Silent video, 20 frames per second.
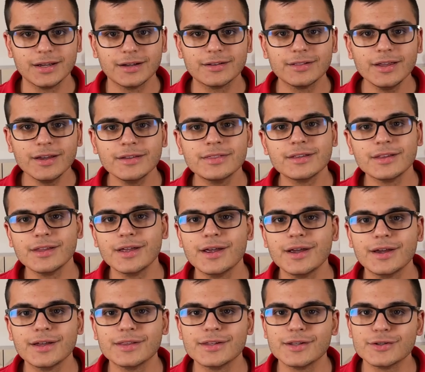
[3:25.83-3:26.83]
Click the
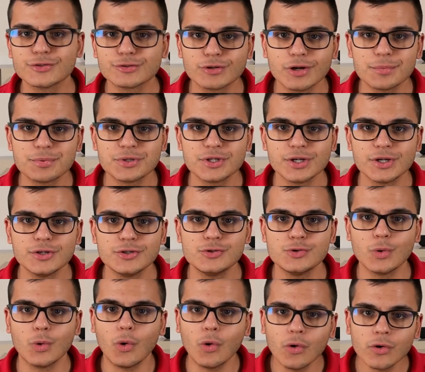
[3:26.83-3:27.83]
link in the description
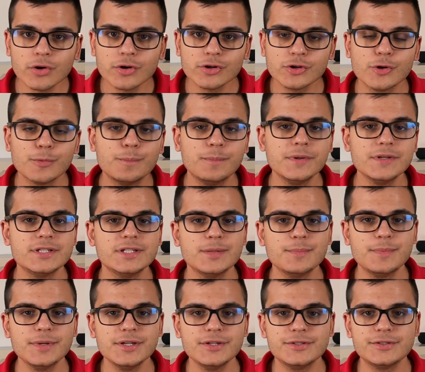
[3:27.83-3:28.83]
to order your
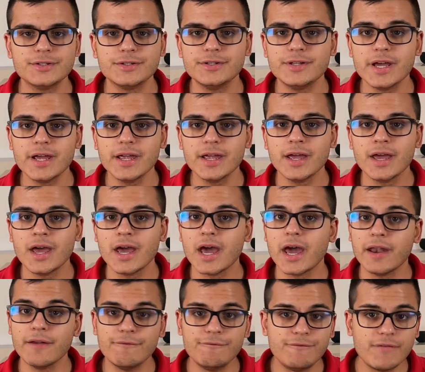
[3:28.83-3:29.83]
PCBs today
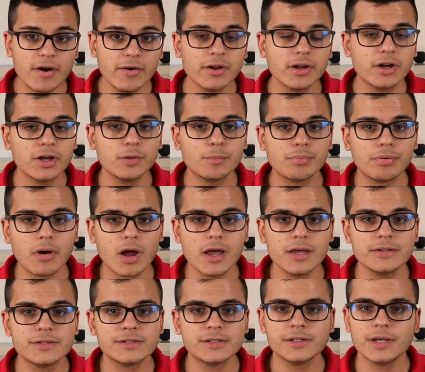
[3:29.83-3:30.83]
at a very good
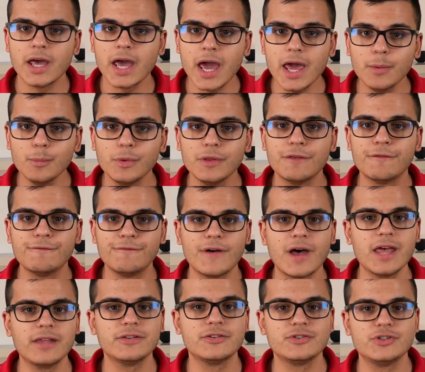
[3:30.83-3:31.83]
price and with
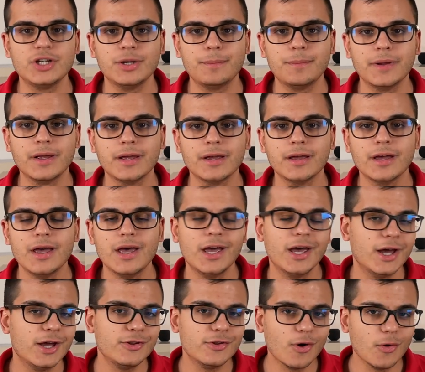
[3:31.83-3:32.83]
fast shipping
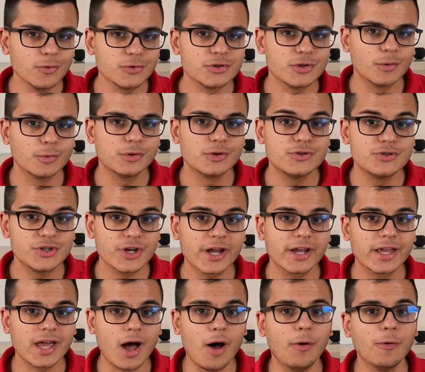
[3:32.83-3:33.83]
and also to
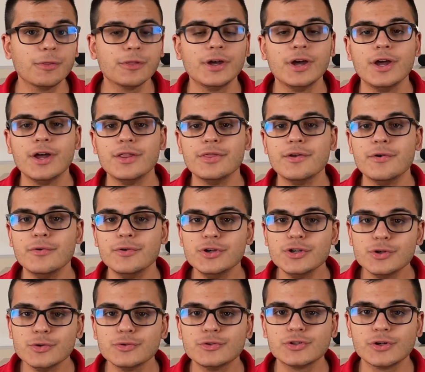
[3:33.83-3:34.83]
check out their
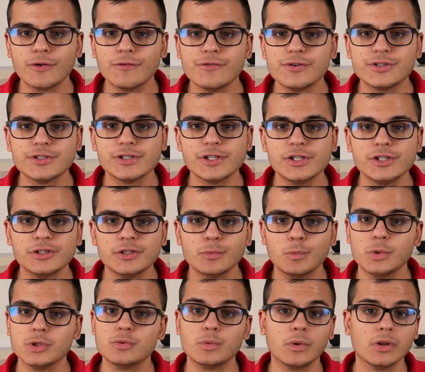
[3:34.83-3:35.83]
new services
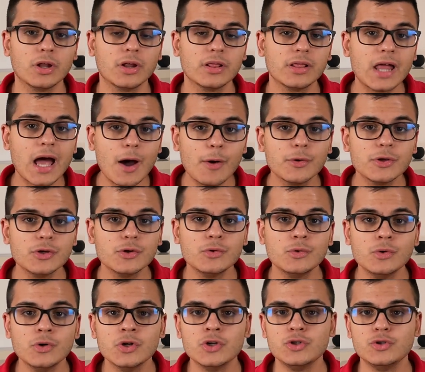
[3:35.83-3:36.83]
which will allow
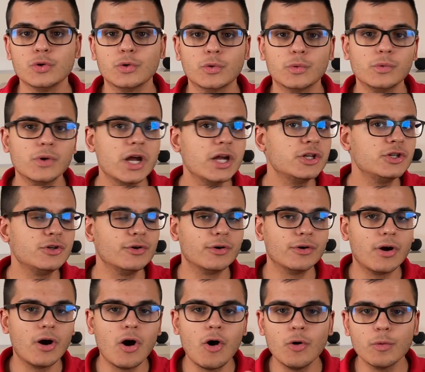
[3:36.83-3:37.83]
you to create your
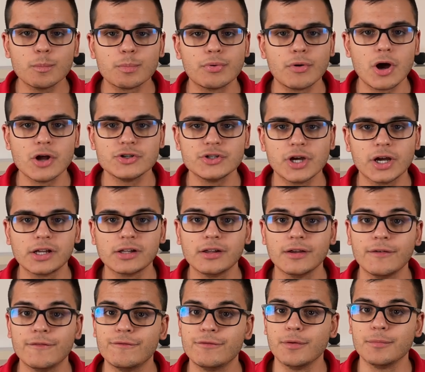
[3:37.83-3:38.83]
own project
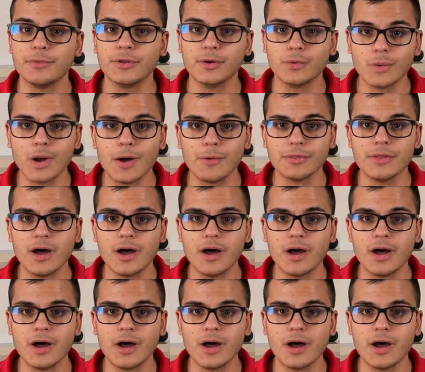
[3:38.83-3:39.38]
from the ground